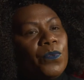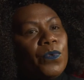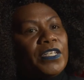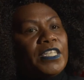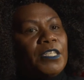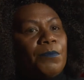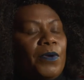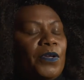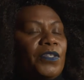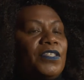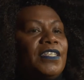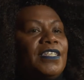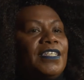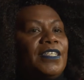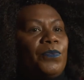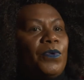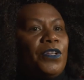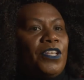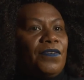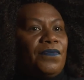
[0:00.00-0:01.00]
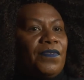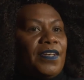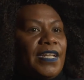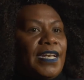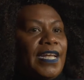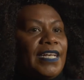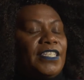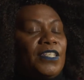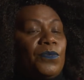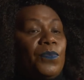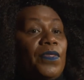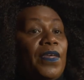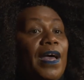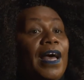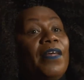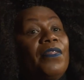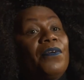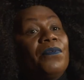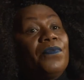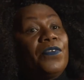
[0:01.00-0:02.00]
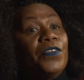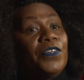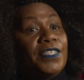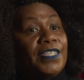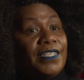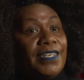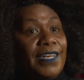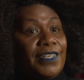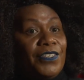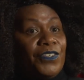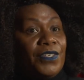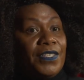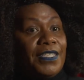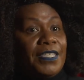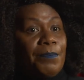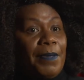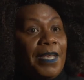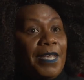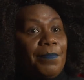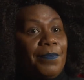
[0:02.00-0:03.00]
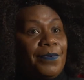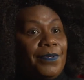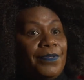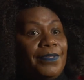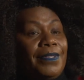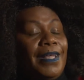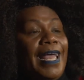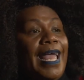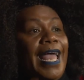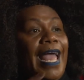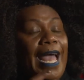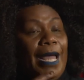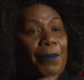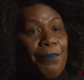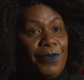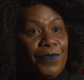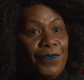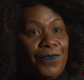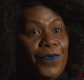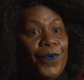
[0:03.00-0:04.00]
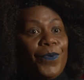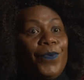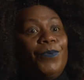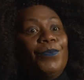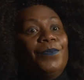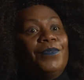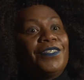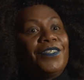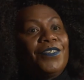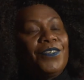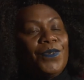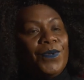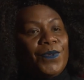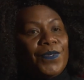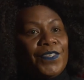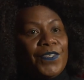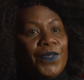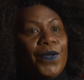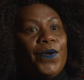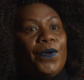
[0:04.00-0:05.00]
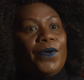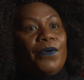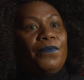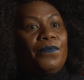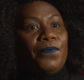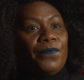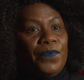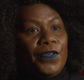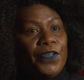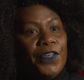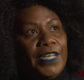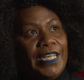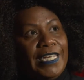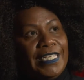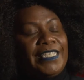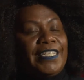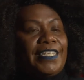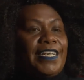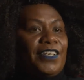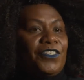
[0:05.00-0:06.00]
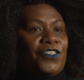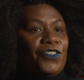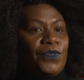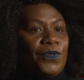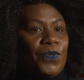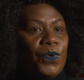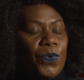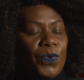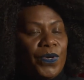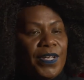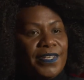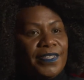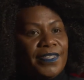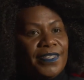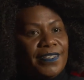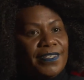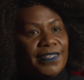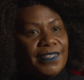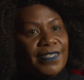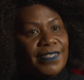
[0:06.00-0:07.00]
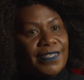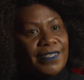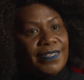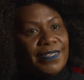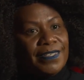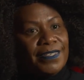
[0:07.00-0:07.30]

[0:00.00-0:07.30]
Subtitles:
responses when you've connected with other First Nations people and performed your song for international audiences?